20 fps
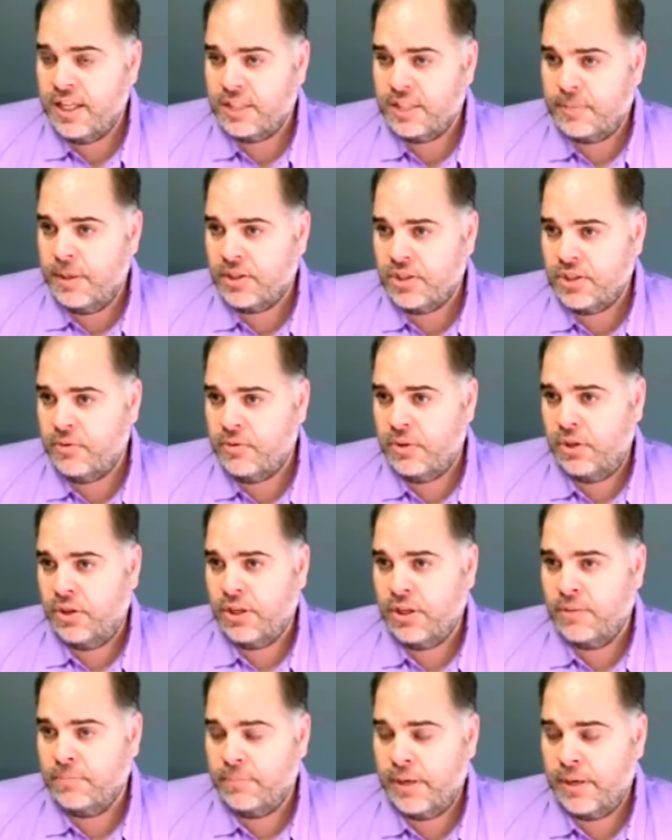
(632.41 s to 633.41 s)
Especially when you
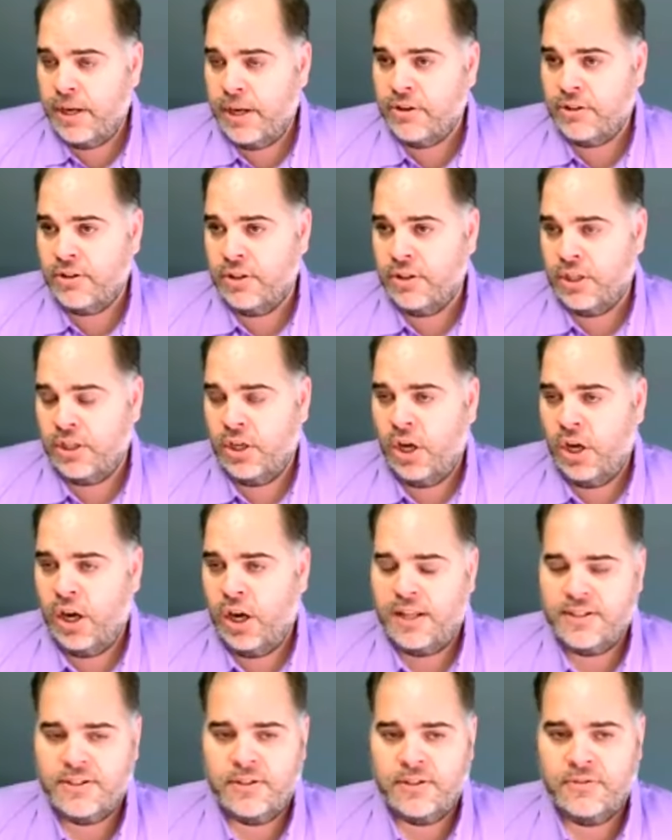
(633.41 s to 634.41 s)
compare it to the
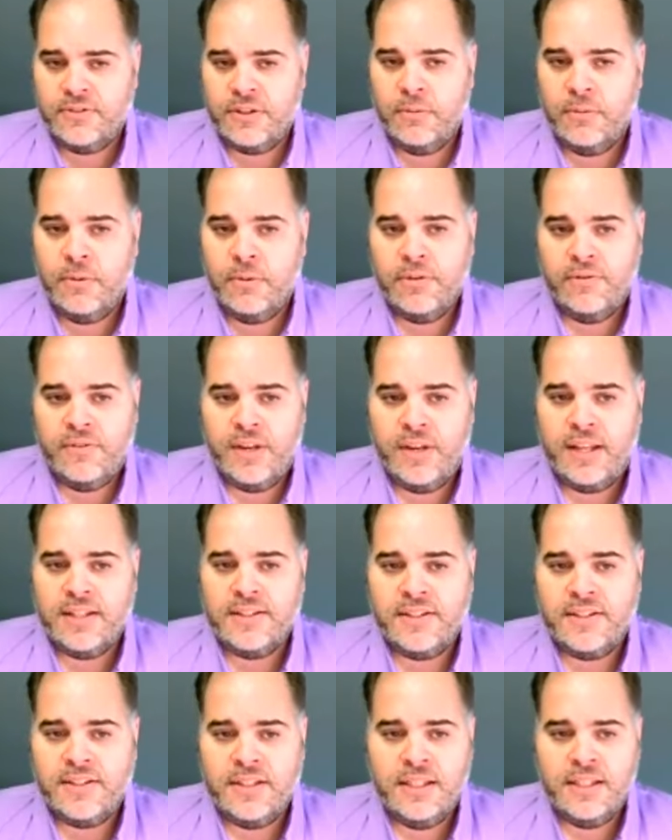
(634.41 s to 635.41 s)
cost of some of the
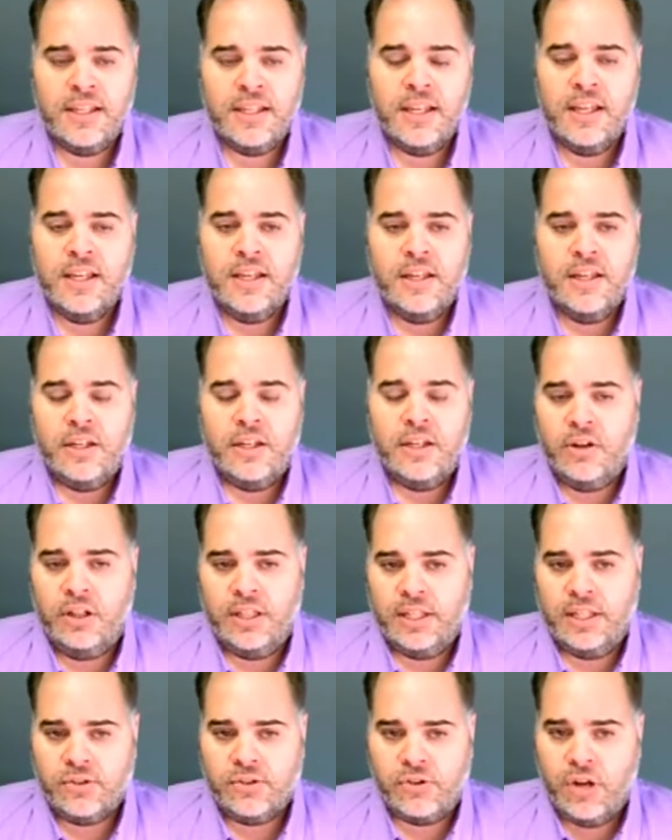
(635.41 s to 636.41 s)
fancy, you know,
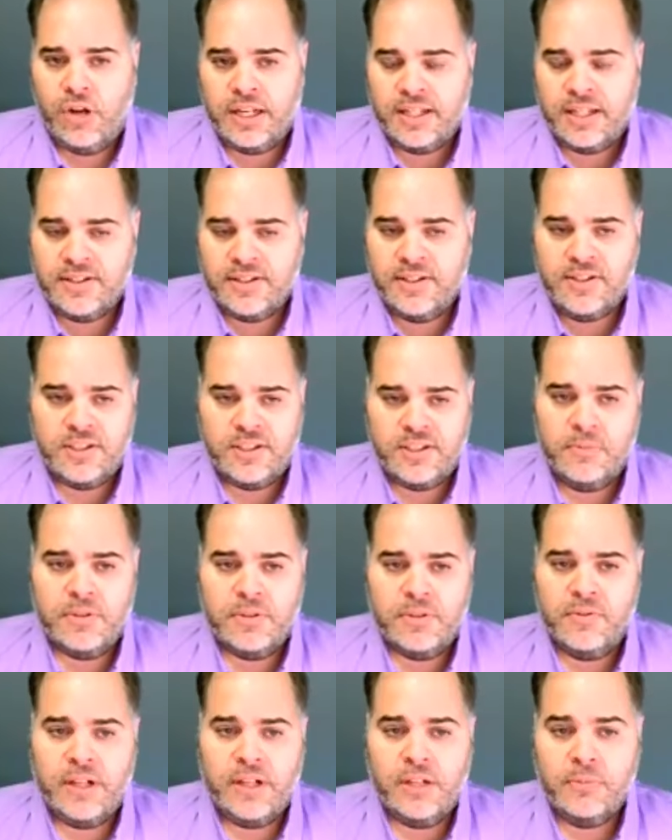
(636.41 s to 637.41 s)
electronic systems
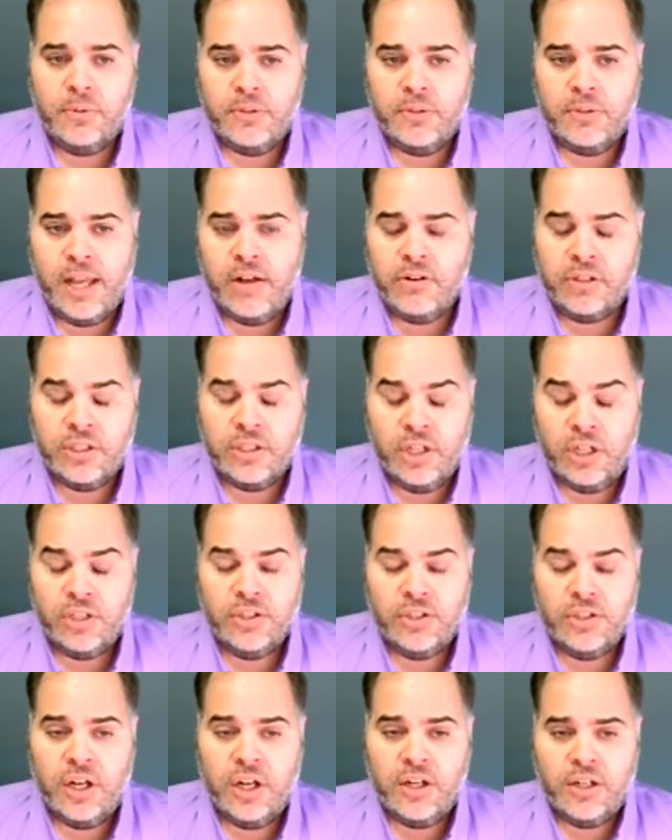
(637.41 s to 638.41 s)
available now. A guard
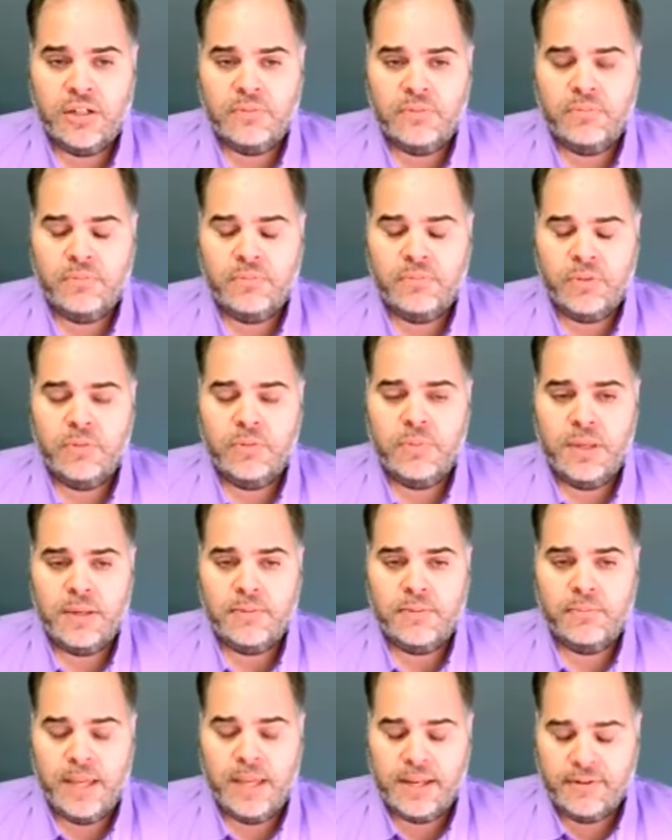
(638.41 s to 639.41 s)
dog could
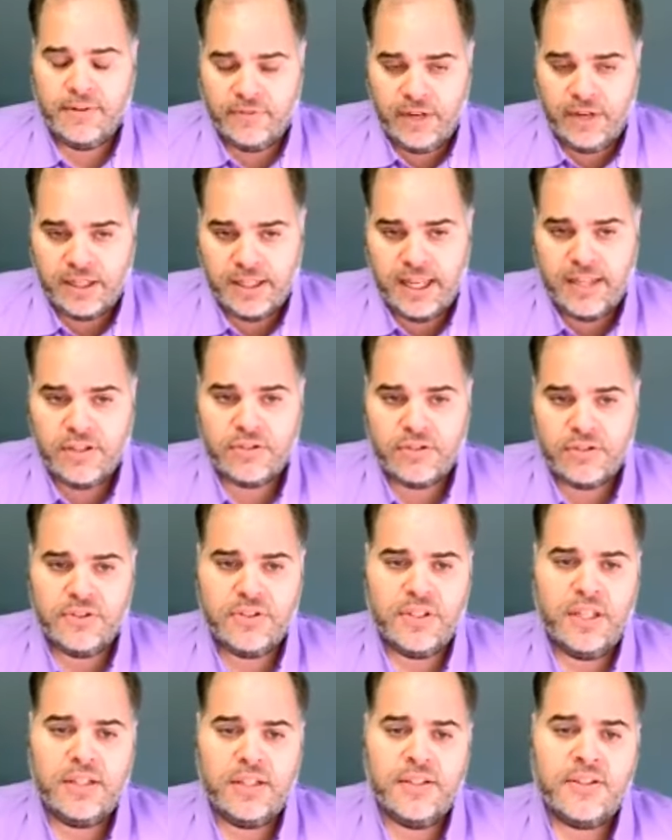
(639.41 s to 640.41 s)
make financial
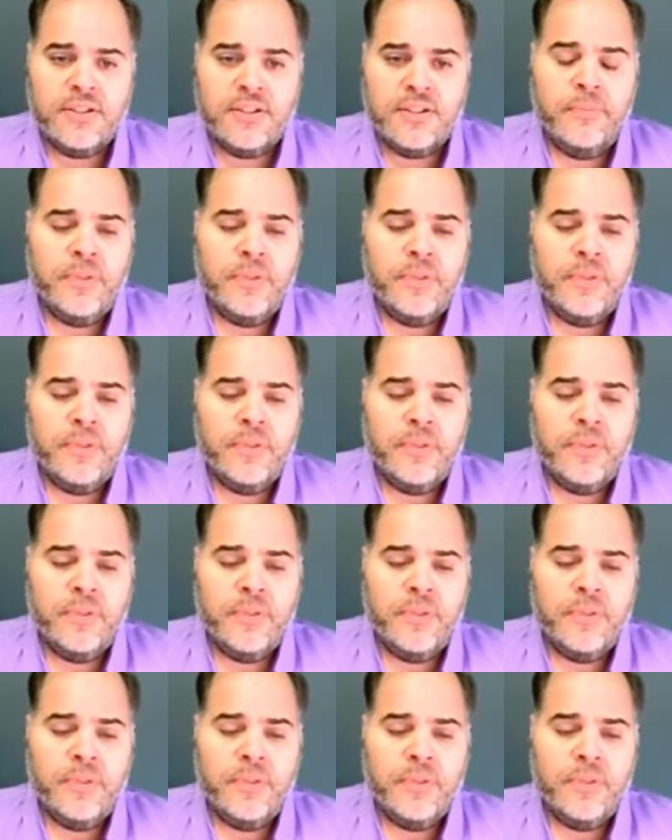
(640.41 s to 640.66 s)
sense.